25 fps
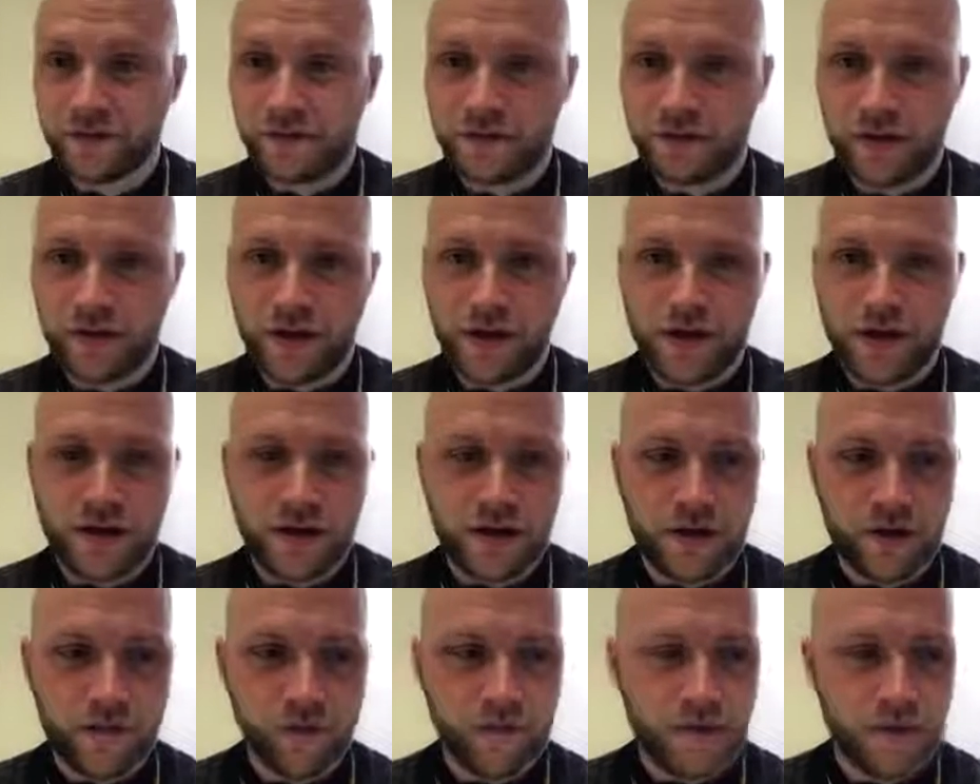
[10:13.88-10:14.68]

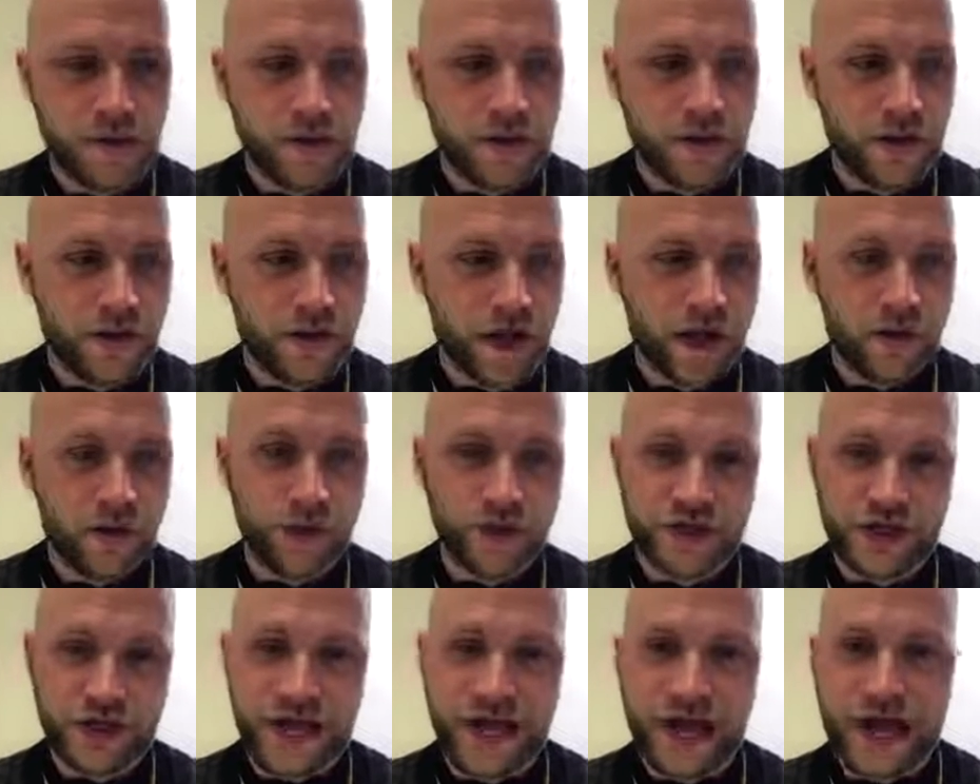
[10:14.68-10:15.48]
I
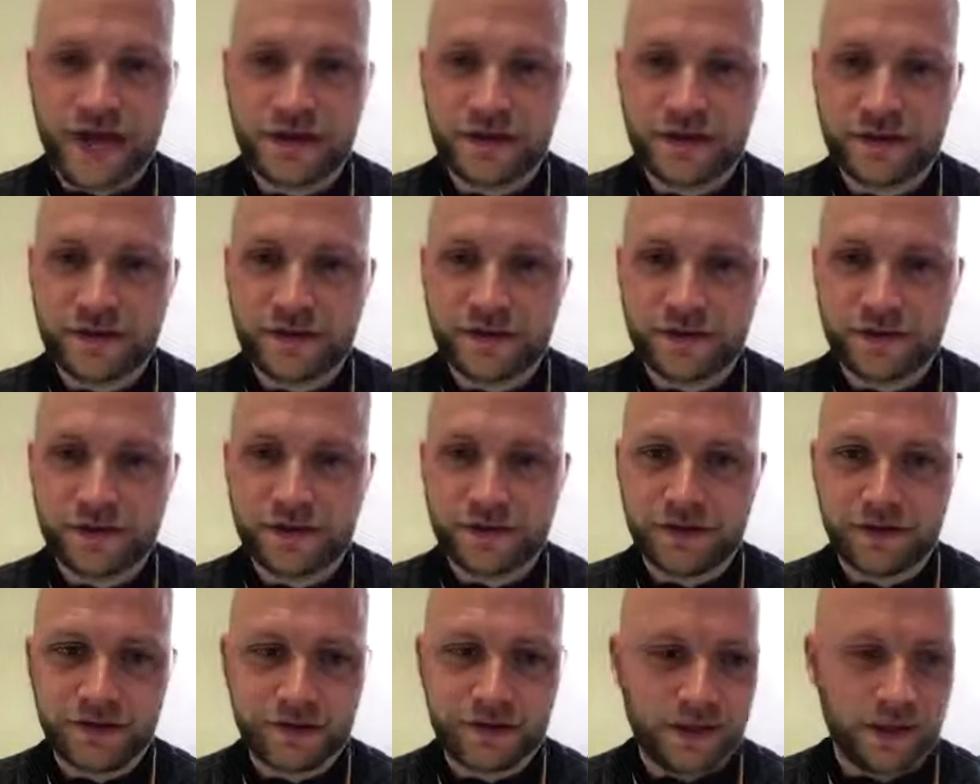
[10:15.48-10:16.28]
wish I had.
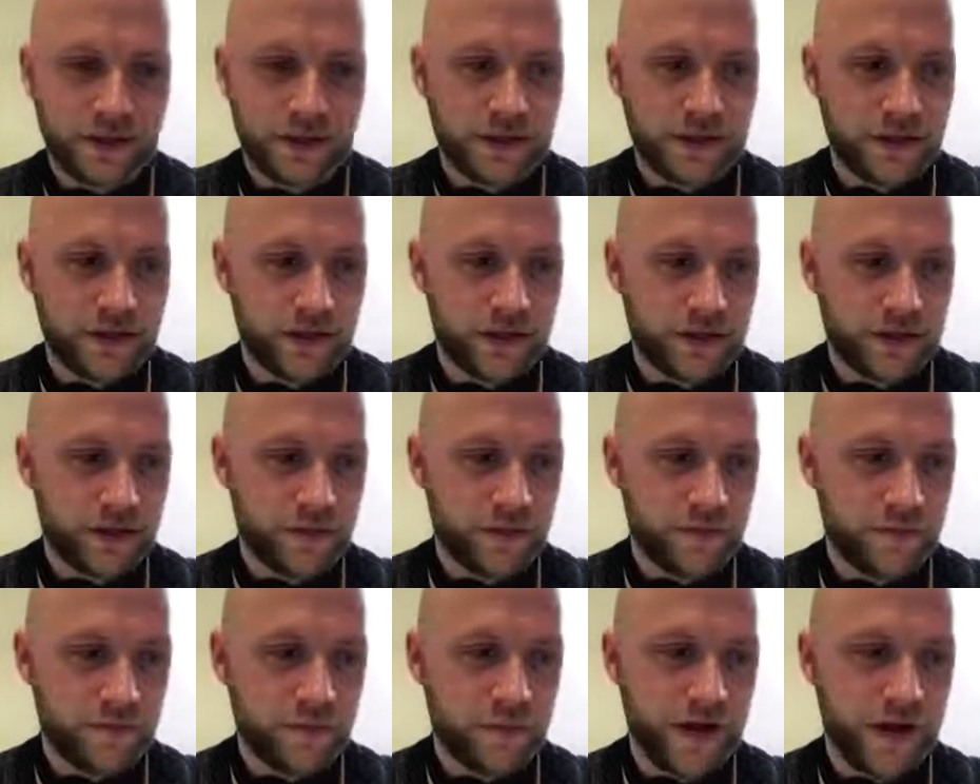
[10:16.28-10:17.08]

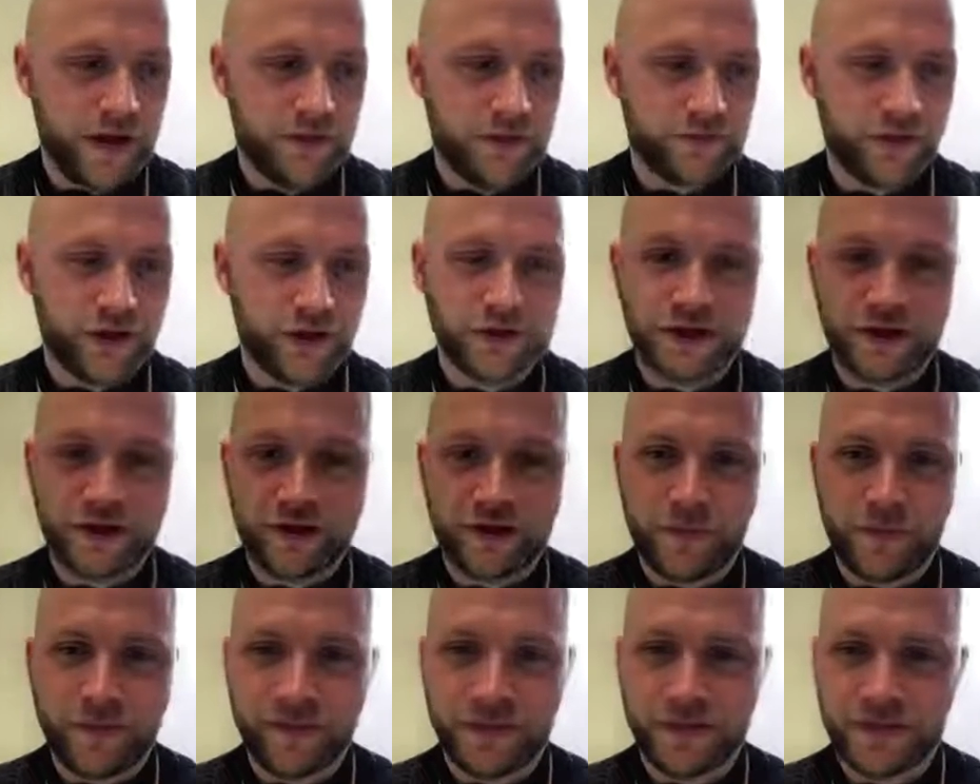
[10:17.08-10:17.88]
But I've got
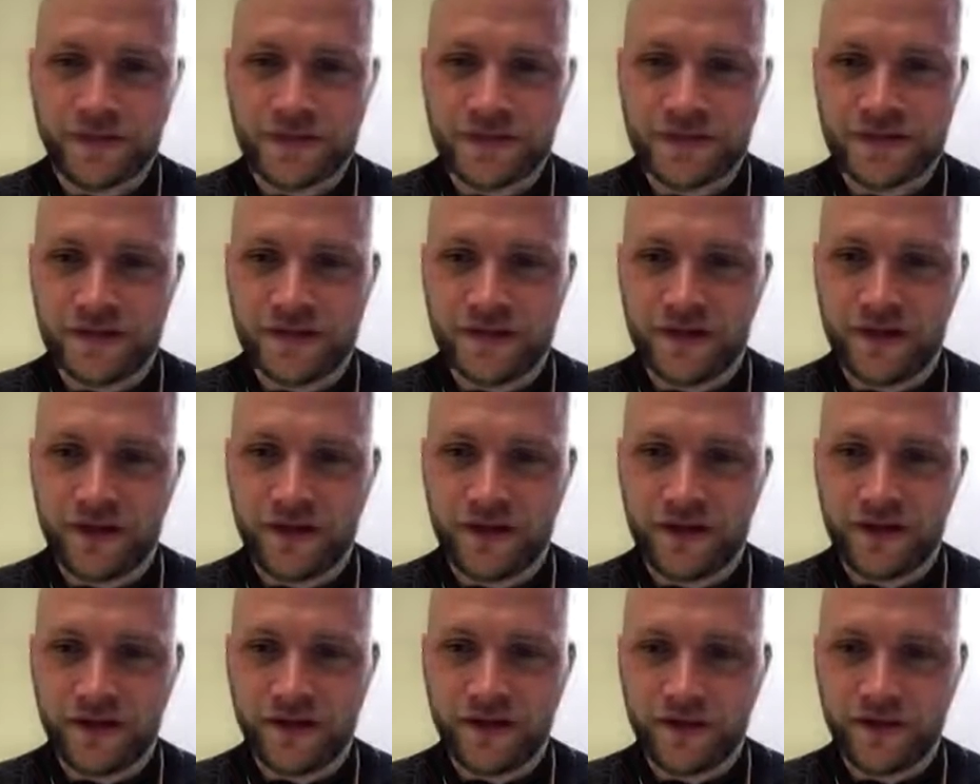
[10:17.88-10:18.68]
another opportunity to do
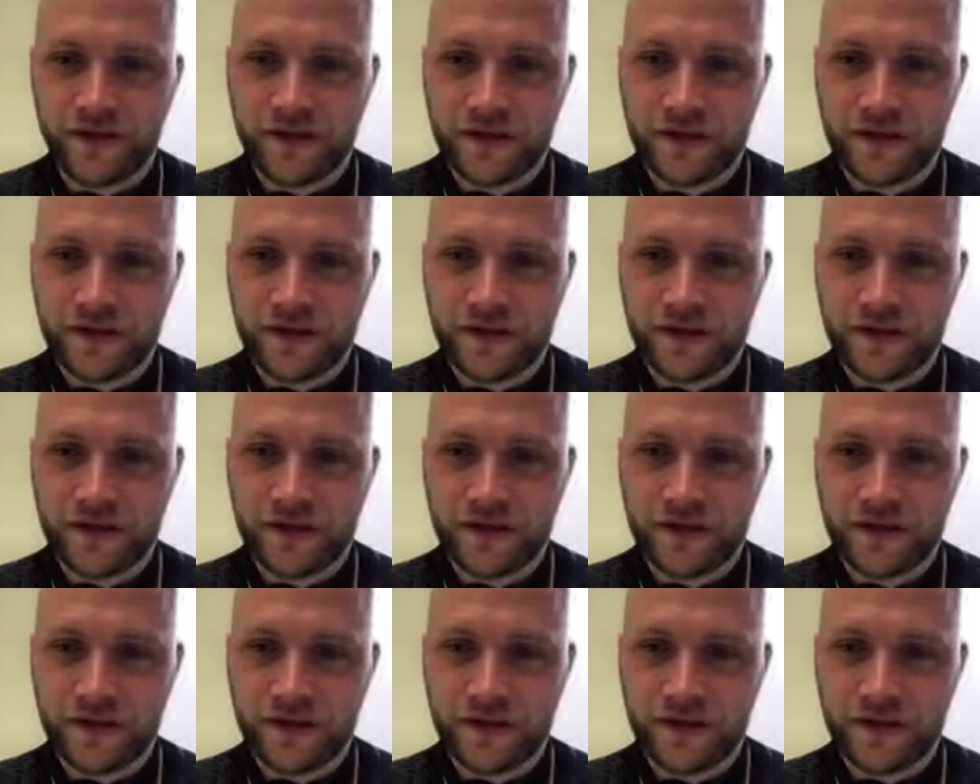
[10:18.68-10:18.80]
it.